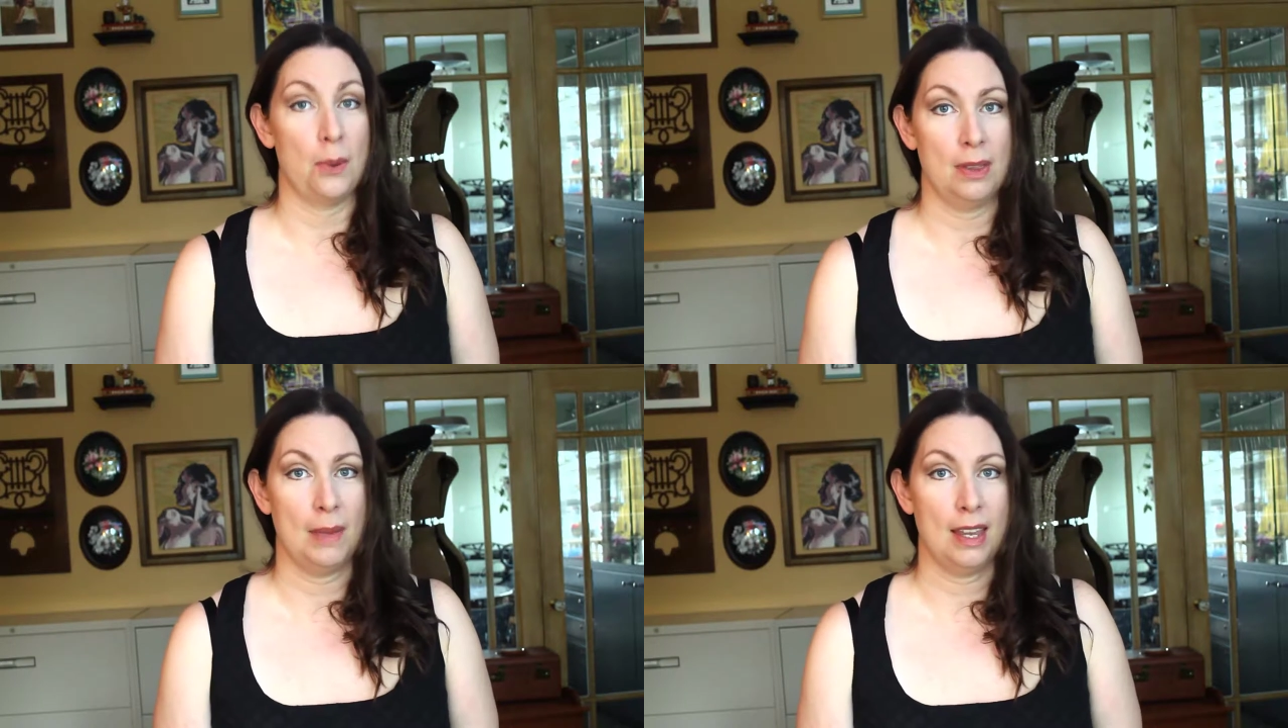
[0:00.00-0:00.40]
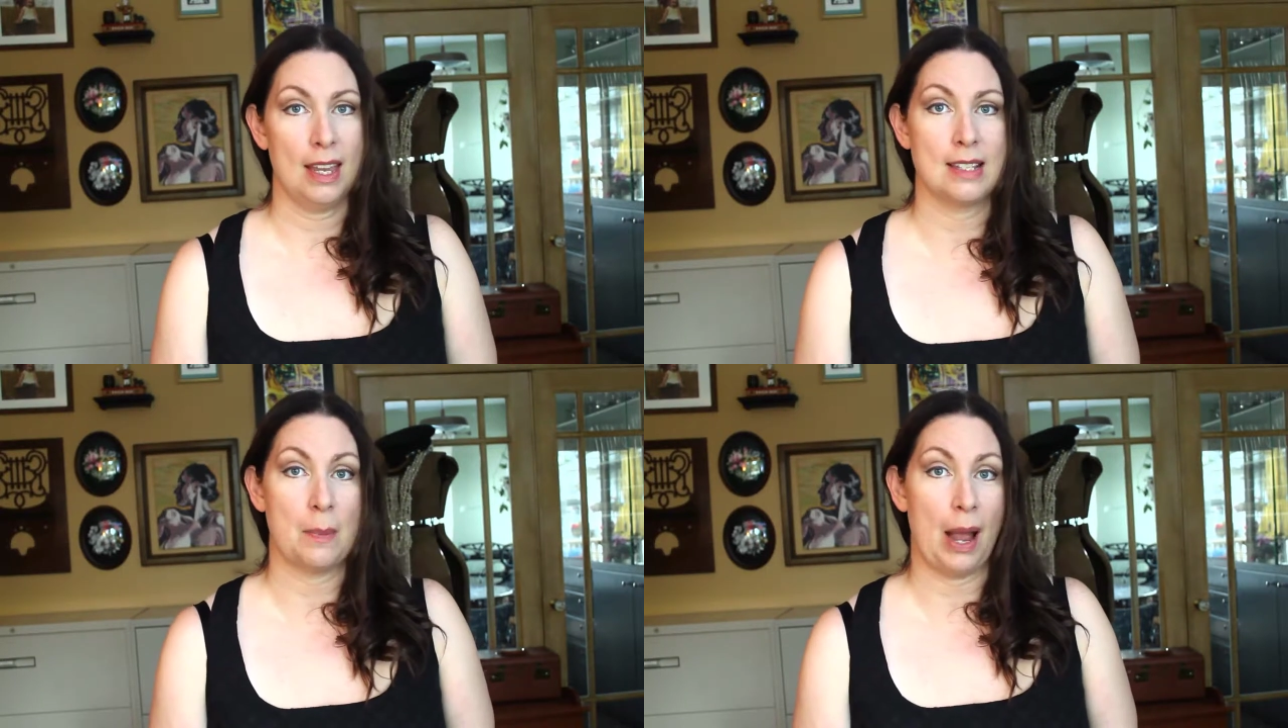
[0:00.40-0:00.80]
with me
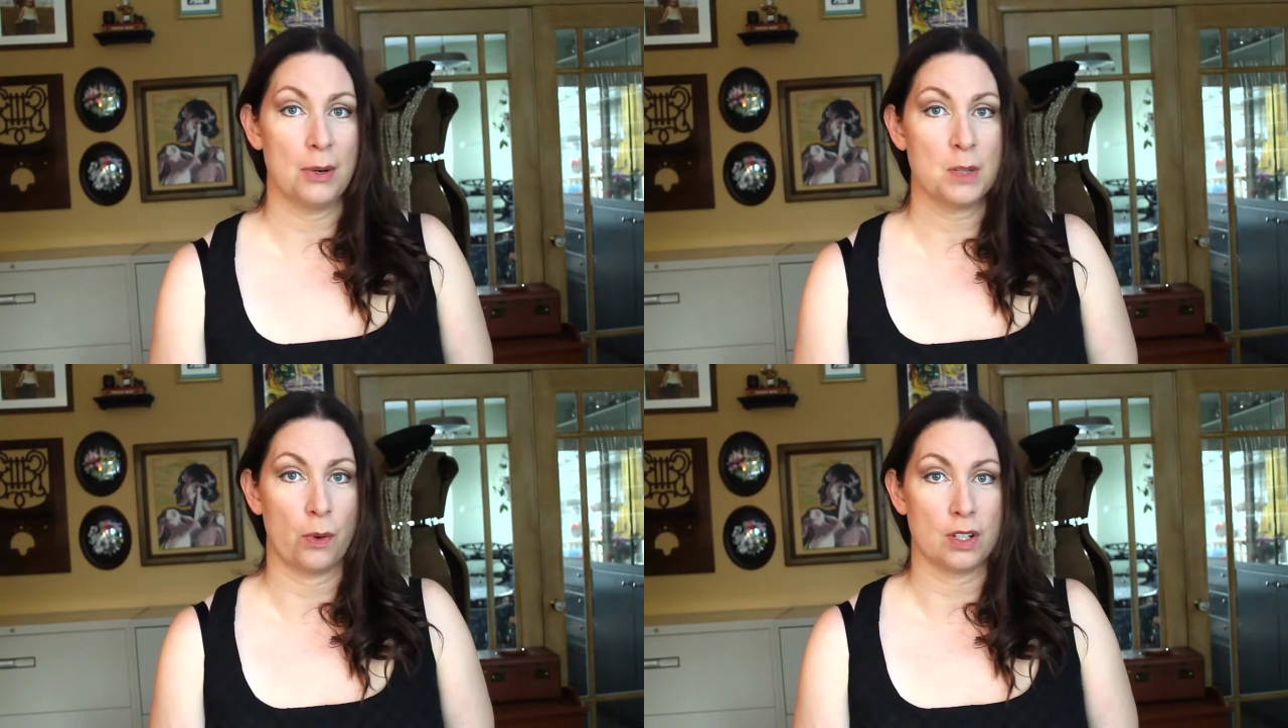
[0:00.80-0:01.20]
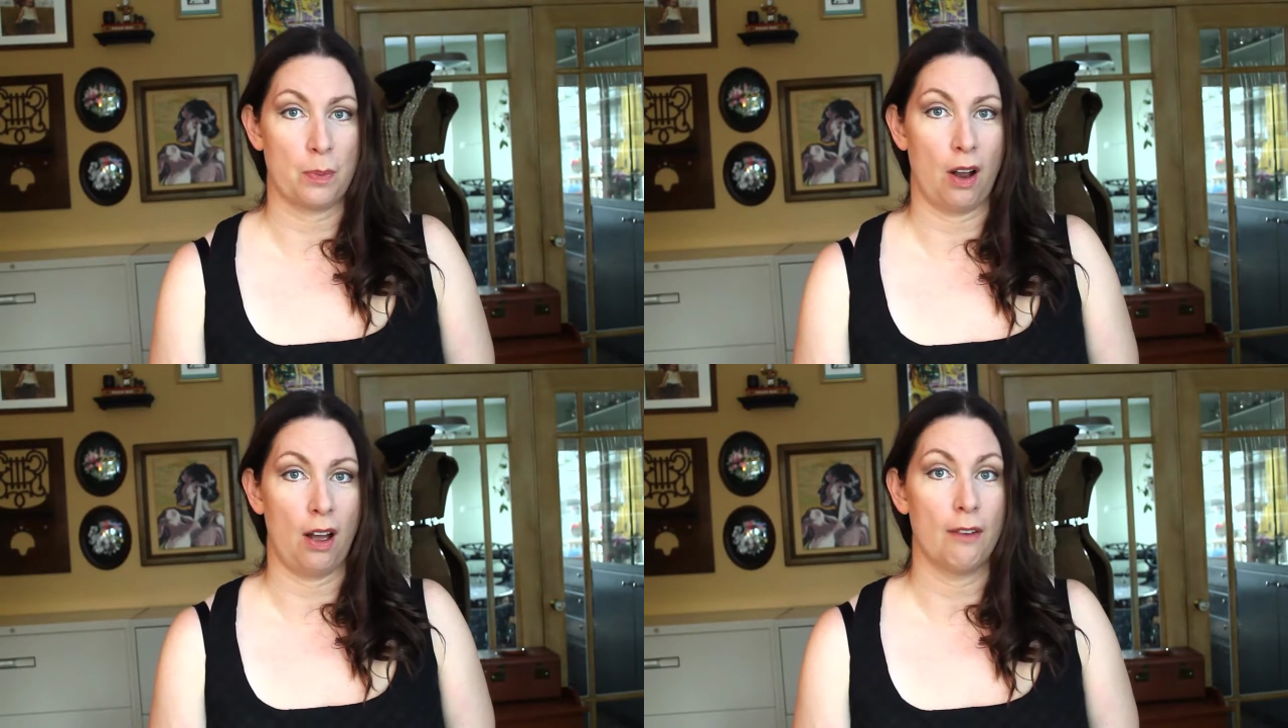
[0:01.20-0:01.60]
is the Power Sports
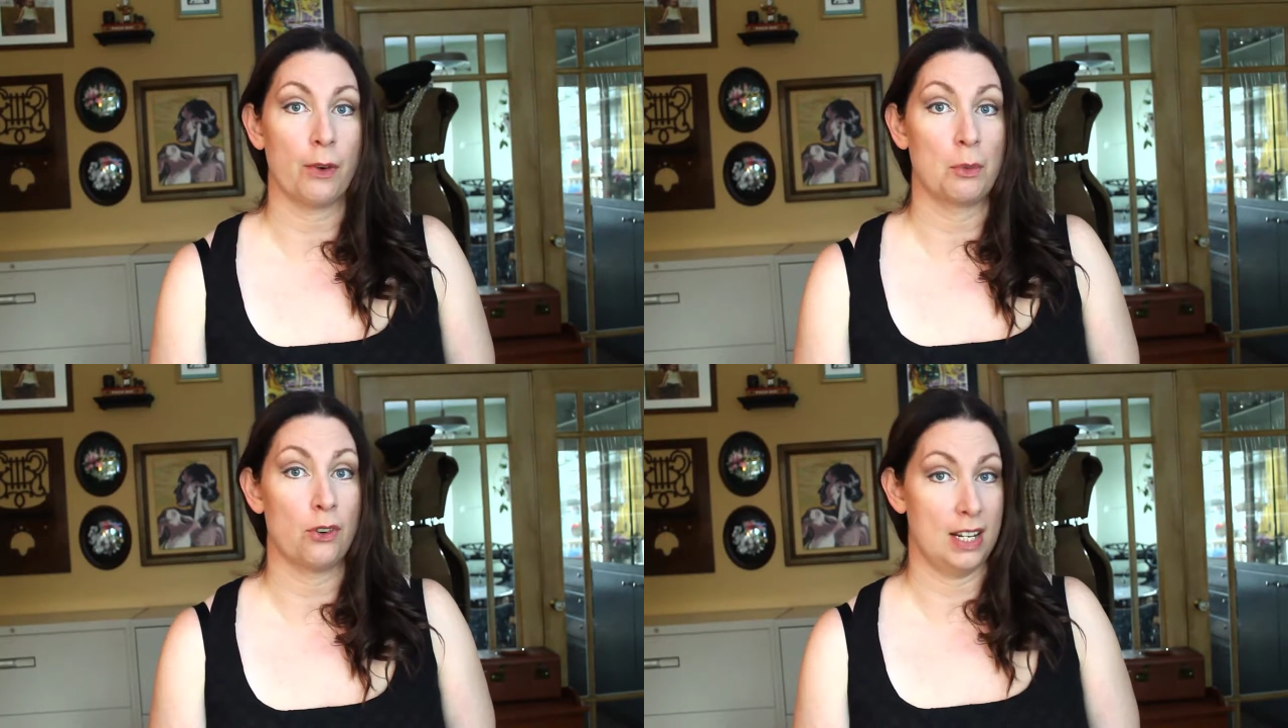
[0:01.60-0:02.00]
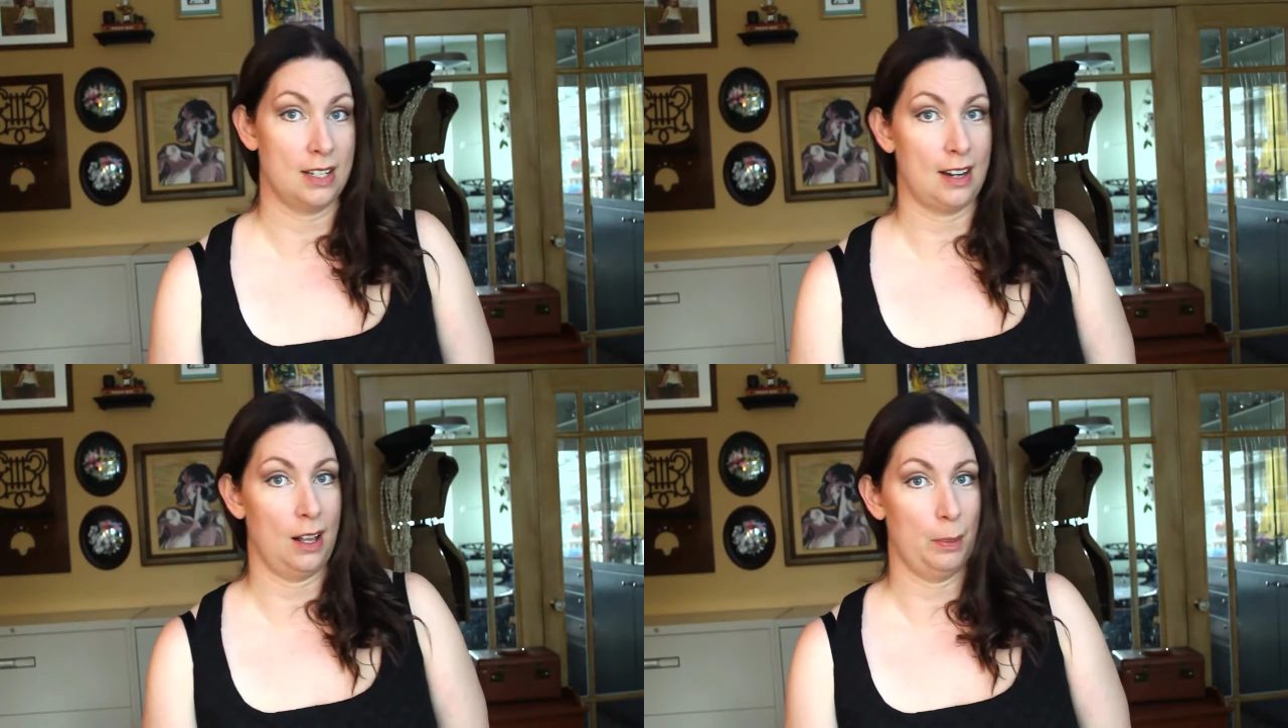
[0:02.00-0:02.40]
Bra from Green
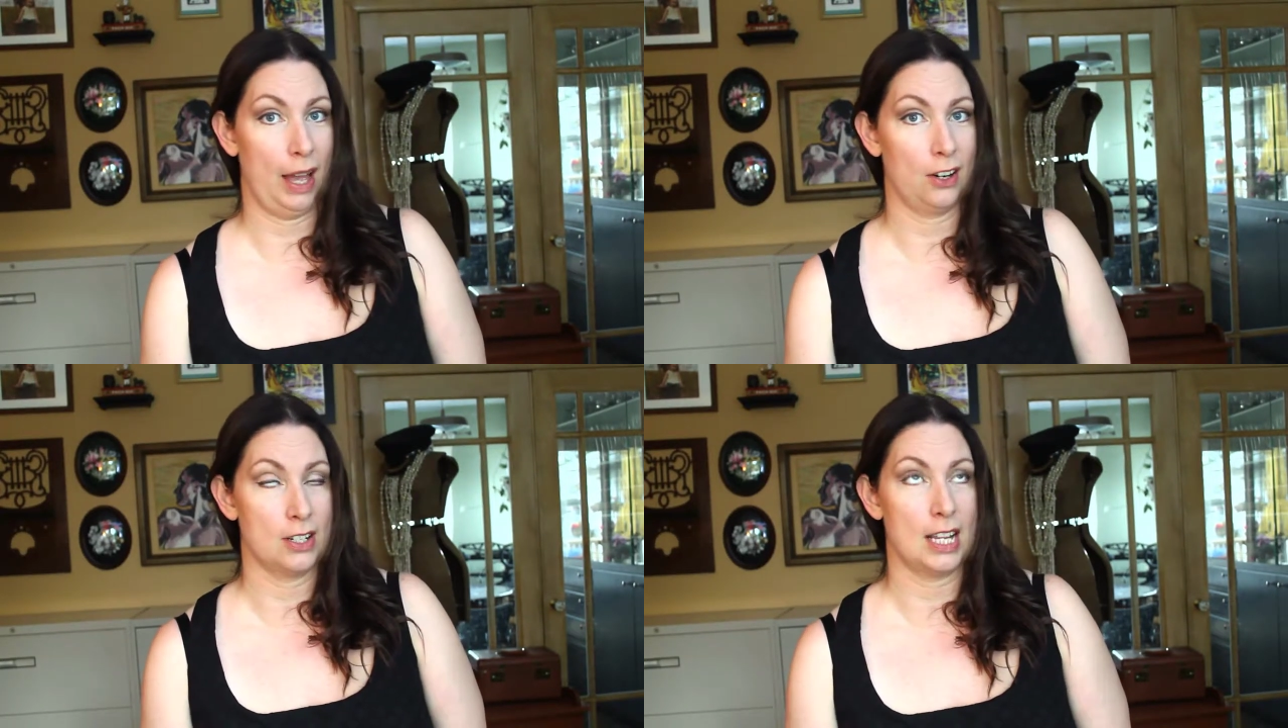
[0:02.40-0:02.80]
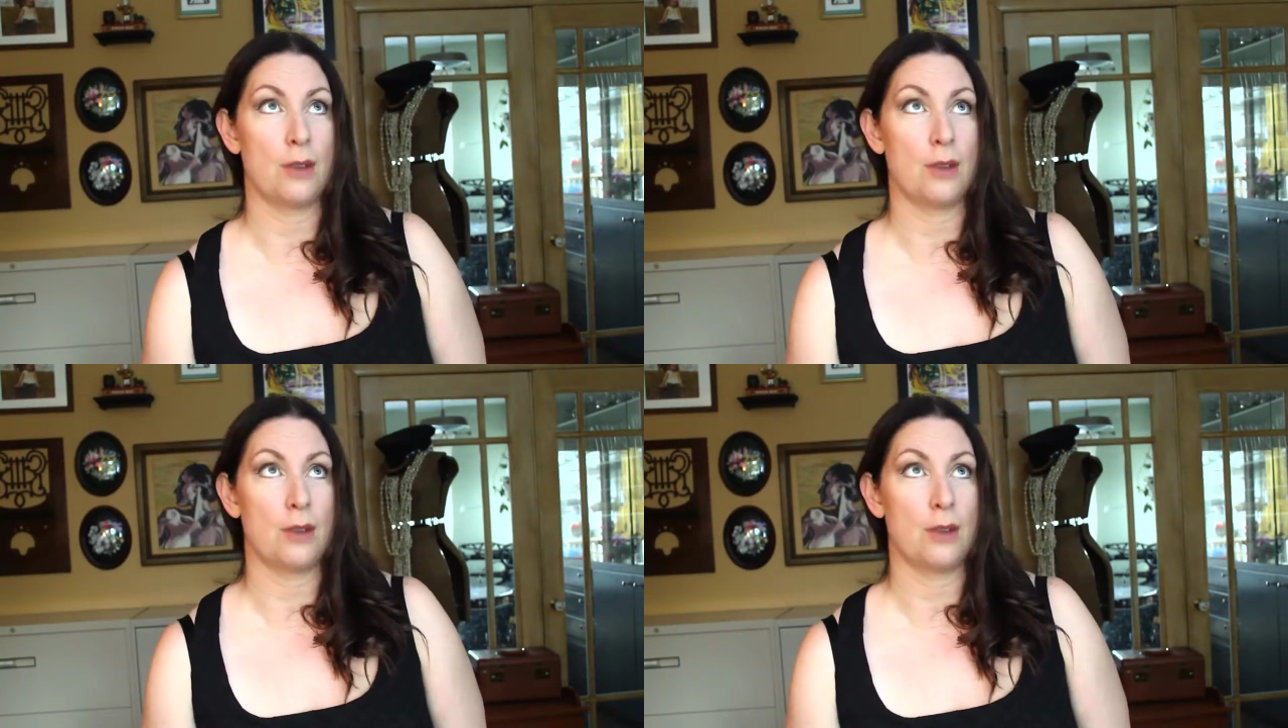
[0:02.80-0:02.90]
Style Patterns.